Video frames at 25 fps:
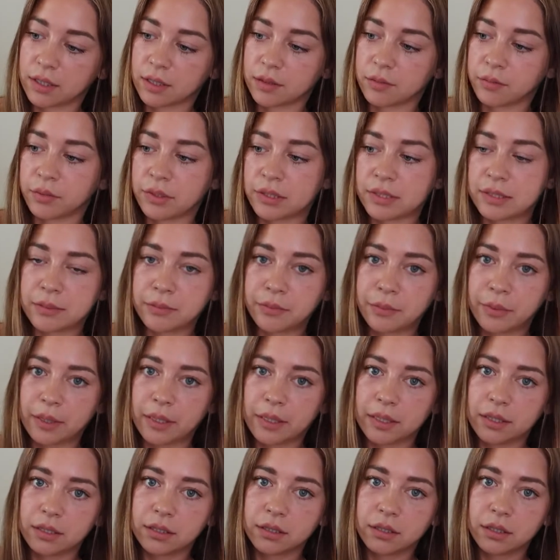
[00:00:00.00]
can be
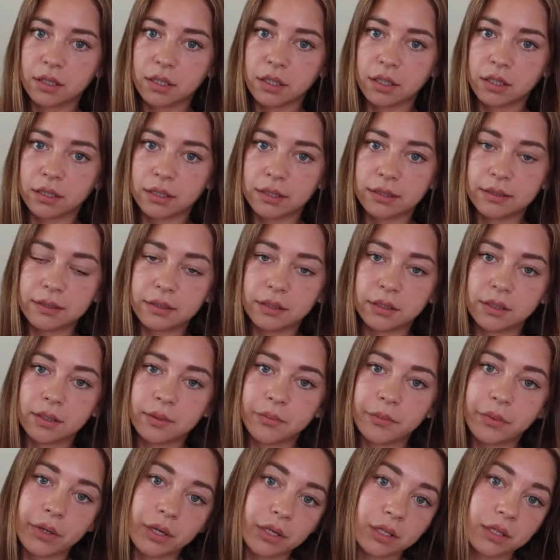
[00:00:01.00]
Spain,
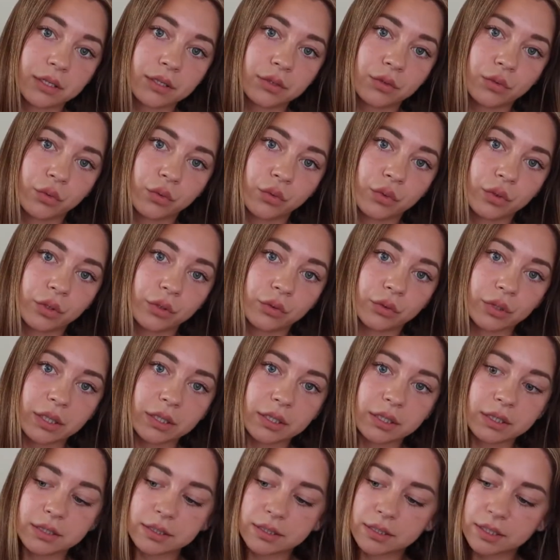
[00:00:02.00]
Italy, Paris, or
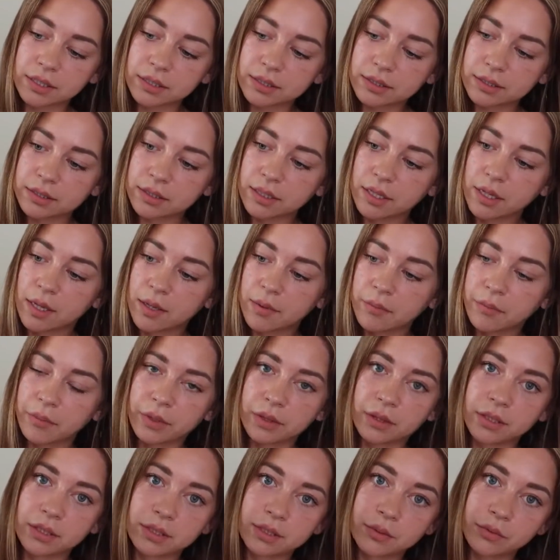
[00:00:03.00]
United States,
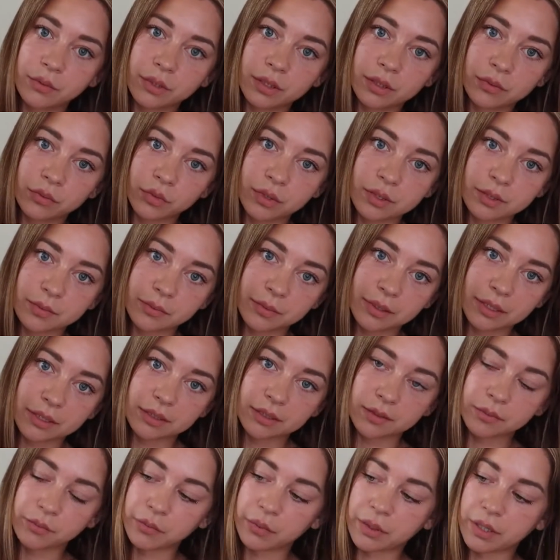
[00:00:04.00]
but this one was
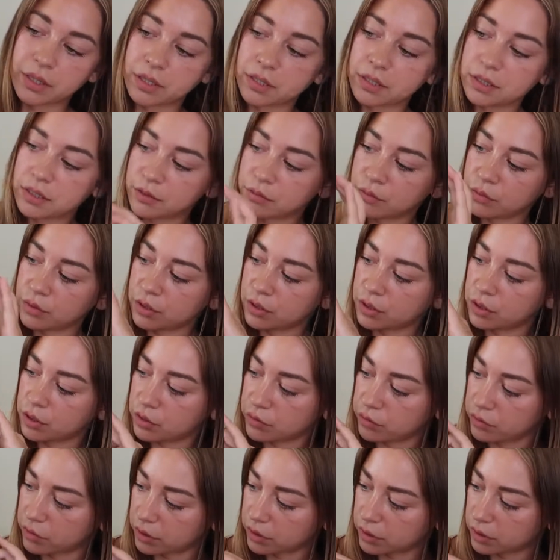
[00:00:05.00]
made in Paris, which
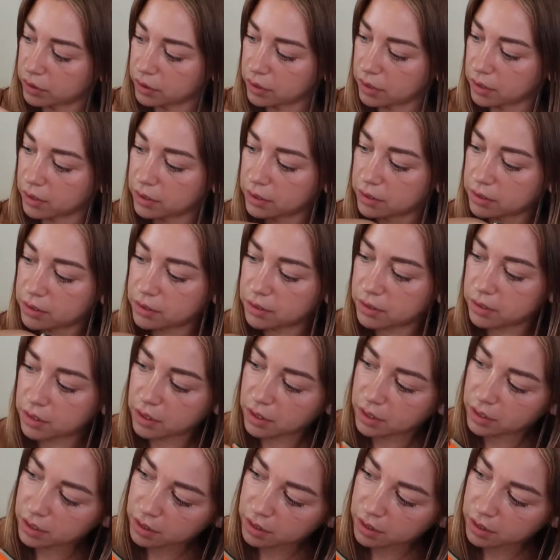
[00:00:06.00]
is really nice.